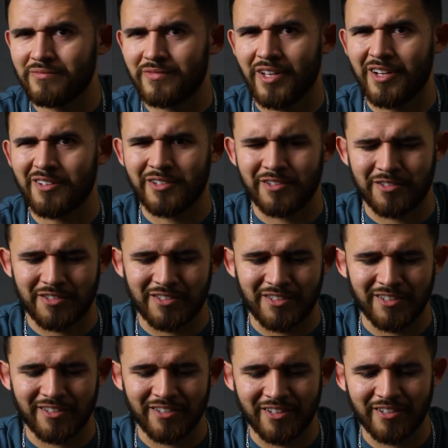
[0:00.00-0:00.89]
I don't know how to
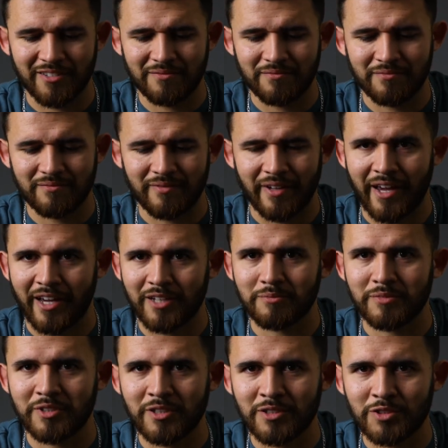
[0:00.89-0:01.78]
say that.
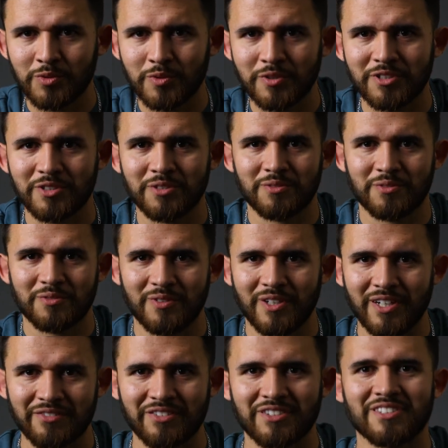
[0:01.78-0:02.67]
Add me on Twitter,
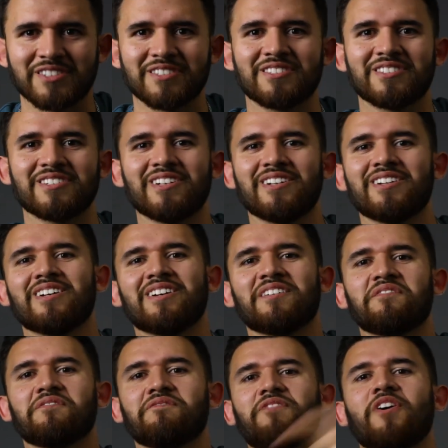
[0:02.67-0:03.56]
whatever it is.
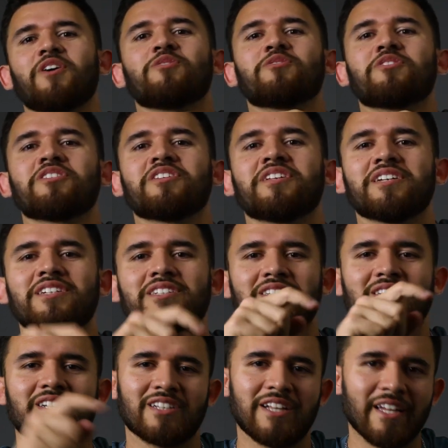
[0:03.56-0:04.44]
Follow the
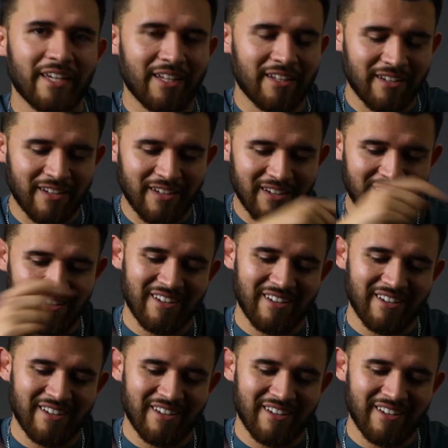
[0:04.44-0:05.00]
links, click it.